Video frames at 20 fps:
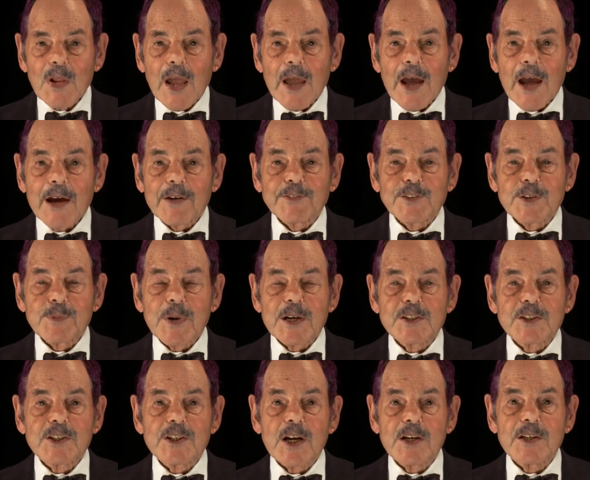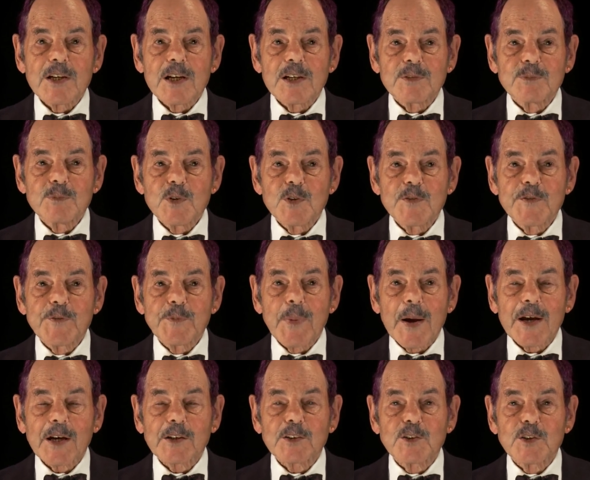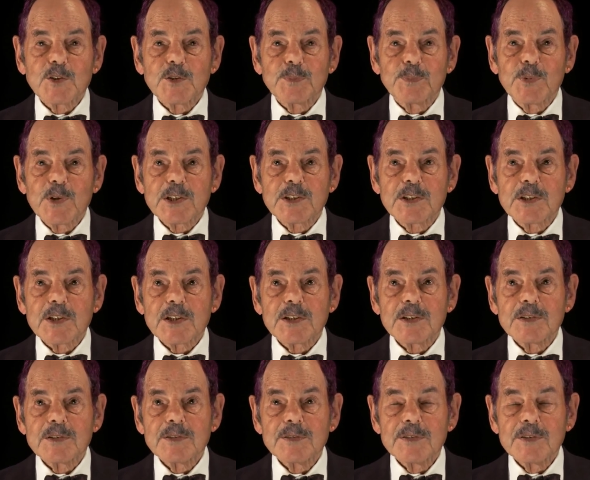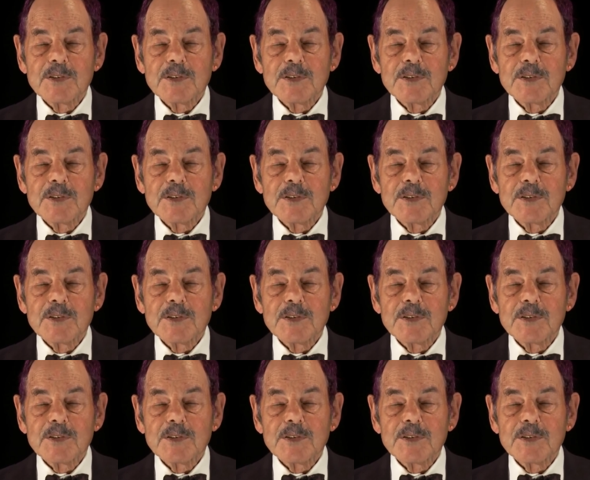after my son had moved back to Britain,